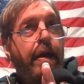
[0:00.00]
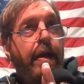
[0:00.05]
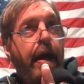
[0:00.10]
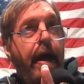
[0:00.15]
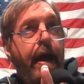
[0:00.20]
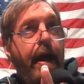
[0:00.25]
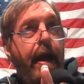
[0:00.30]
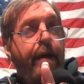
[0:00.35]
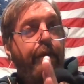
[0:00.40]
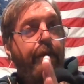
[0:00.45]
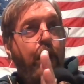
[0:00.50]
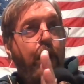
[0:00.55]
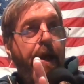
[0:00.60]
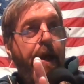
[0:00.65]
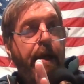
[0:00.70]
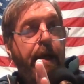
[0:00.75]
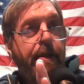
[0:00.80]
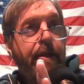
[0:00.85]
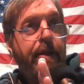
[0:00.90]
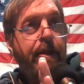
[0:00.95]
have one
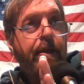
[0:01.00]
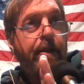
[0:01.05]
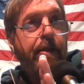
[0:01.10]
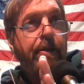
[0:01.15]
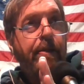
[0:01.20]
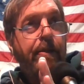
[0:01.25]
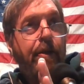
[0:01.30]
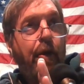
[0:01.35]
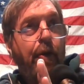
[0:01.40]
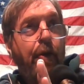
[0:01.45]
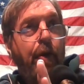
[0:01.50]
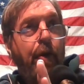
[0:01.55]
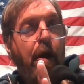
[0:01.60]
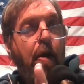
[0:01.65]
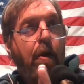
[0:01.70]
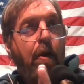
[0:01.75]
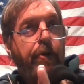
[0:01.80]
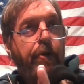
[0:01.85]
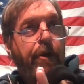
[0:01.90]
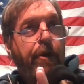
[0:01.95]
antenna go
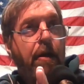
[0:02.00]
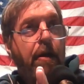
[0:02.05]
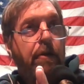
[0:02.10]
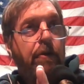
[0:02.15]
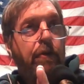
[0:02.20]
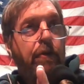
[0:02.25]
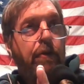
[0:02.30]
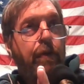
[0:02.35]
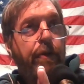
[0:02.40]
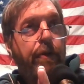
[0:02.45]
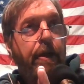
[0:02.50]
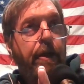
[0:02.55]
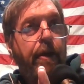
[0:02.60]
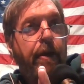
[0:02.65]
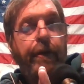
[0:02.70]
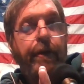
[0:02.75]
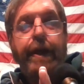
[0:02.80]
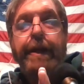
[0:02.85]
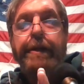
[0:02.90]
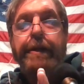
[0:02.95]
horizontal, the
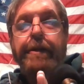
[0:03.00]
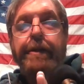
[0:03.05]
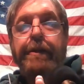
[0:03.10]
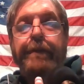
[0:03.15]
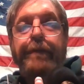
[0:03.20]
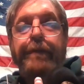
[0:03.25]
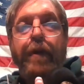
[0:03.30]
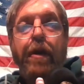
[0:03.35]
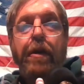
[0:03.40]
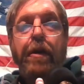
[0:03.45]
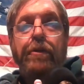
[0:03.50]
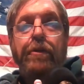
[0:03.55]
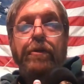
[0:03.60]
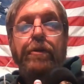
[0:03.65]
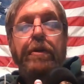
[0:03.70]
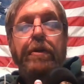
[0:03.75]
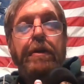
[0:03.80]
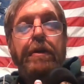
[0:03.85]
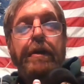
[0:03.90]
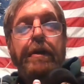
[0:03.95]
other antenna vertical.
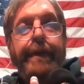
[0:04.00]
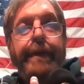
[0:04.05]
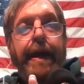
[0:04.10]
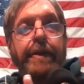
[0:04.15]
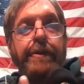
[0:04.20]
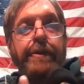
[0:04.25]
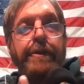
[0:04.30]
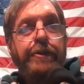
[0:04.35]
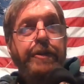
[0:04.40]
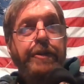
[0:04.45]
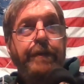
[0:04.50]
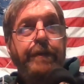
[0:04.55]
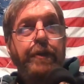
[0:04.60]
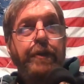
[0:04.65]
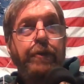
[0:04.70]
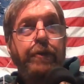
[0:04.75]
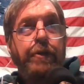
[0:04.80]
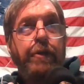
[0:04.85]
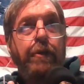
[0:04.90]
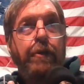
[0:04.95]
That just gives
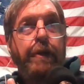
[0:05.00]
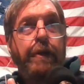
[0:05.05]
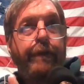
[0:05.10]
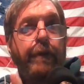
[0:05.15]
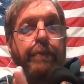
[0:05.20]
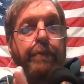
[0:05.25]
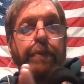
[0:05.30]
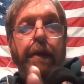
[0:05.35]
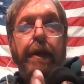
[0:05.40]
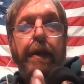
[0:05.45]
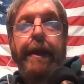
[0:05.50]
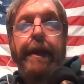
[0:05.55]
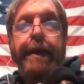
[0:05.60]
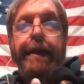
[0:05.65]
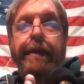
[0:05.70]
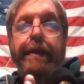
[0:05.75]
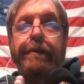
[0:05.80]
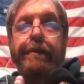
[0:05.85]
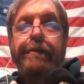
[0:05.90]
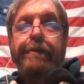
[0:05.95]
you two different
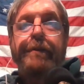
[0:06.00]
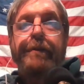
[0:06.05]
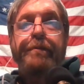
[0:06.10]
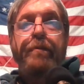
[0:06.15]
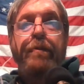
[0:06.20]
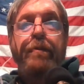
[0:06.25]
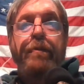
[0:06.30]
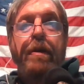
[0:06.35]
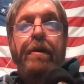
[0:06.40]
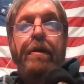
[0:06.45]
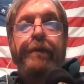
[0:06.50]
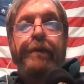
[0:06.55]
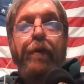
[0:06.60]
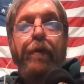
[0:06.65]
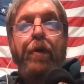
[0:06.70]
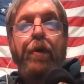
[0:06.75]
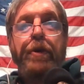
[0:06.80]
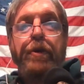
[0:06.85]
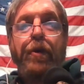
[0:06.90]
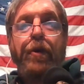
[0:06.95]
planes
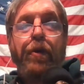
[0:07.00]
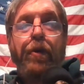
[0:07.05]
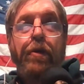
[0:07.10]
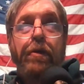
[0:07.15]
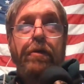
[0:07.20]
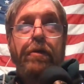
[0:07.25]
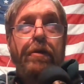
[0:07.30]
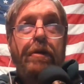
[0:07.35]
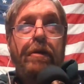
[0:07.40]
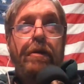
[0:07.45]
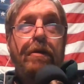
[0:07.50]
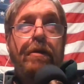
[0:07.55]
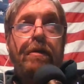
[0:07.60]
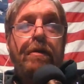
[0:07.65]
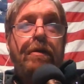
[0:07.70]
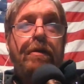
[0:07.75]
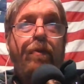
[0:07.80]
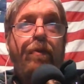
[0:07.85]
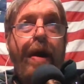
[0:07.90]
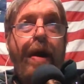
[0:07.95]
for your
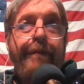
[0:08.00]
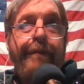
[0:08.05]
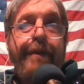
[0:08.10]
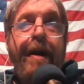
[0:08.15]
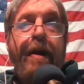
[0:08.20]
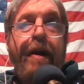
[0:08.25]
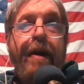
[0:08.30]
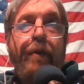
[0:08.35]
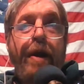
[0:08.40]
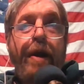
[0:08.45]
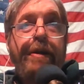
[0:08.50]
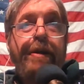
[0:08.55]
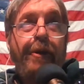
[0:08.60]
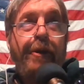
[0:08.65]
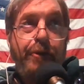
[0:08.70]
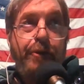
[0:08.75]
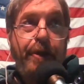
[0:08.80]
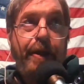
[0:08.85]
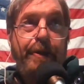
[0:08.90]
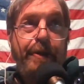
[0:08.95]
Wi-Fi radio
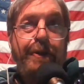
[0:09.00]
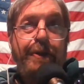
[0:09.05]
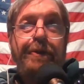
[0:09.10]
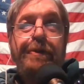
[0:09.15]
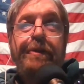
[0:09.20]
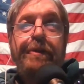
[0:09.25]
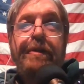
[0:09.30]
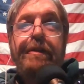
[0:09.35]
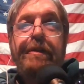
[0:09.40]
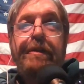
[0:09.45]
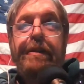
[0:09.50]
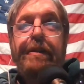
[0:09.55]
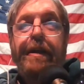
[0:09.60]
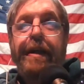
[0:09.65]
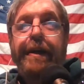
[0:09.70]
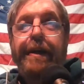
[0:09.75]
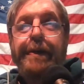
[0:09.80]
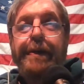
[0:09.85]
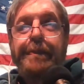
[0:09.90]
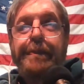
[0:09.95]
signal
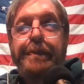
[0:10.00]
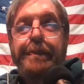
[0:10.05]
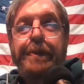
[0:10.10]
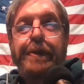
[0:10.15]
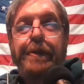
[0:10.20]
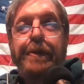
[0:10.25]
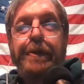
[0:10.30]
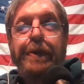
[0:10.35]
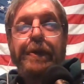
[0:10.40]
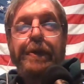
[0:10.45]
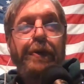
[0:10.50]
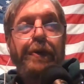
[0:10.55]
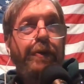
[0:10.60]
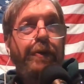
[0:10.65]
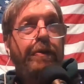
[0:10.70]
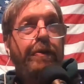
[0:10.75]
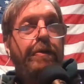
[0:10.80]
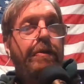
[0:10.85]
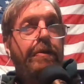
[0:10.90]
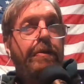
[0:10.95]

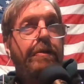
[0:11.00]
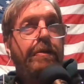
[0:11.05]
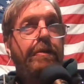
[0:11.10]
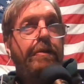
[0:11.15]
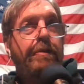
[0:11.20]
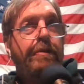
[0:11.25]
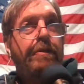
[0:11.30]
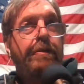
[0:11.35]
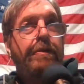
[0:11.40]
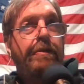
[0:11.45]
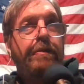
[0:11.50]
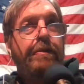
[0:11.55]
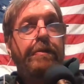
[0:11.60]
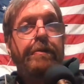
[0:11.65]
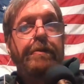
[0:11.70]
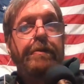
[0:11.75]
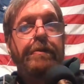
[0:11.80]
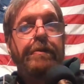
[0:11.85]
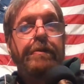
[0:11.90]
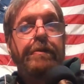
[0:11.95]
to
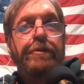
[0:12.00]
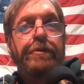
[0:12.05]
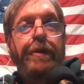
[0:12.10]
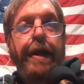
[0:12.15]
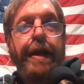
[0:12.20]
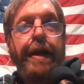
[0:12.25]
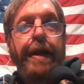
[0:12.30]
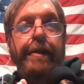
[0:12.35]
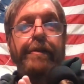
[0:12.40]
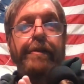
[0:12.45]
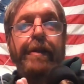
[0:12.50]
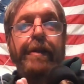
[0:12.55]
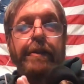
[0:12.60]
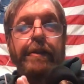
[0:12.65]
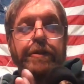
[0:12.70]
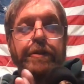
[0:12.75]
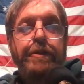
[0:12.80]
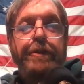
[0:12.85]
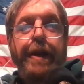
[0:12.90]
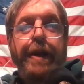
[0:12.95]

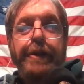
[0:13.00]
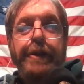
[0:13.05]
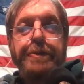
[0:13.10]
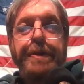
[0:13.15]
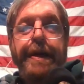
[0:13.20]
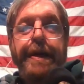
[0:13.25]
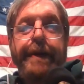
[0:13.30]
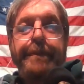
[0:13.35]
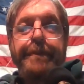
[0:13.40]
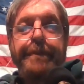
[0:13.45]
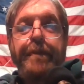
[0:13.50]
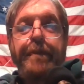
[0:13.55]
transmit.